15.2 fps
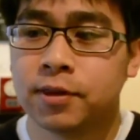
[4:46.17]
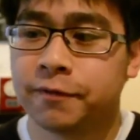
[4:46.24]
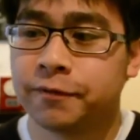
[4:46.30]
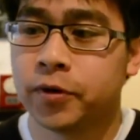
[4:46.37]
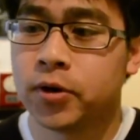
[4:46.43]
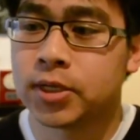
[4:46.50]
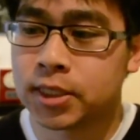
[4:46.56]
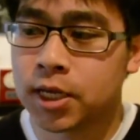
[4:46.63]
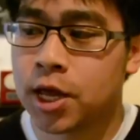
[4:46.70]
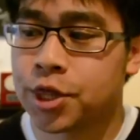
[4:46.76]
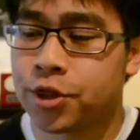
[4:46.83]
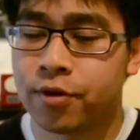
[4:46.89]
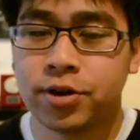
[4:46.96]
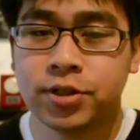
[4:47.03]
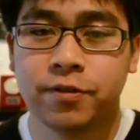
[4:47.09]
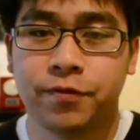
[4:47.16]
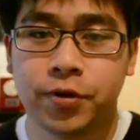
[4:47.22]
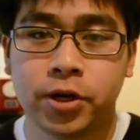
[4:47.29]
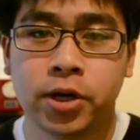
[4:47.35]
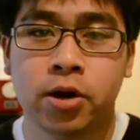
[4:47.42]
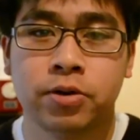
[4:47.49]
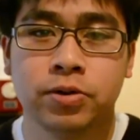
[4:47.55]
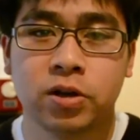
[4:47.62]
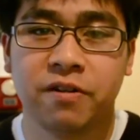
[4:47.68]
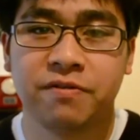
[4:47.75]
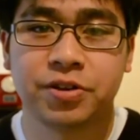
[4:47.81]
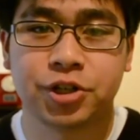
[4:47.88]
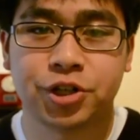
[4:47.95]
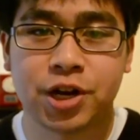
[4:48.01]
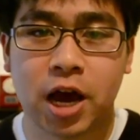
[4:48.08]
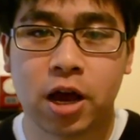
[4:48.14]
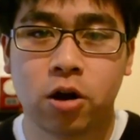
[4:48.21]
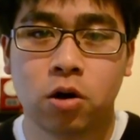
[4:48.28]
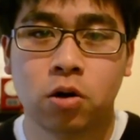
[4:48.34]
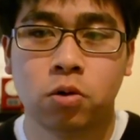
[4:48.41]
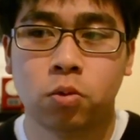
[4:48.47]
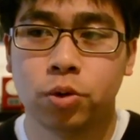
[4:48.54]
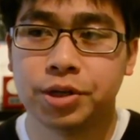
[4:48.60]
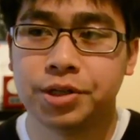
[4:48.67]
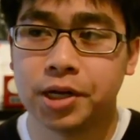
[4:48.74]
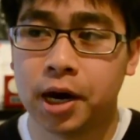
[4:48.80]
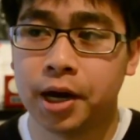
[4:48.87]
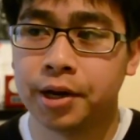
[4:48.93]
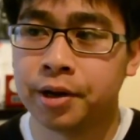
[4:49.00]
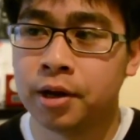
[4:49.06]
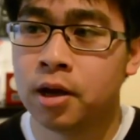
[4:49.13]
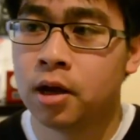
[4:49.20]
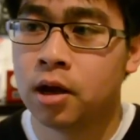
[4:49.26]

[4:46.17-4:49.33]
The first 300 videos of this channel were done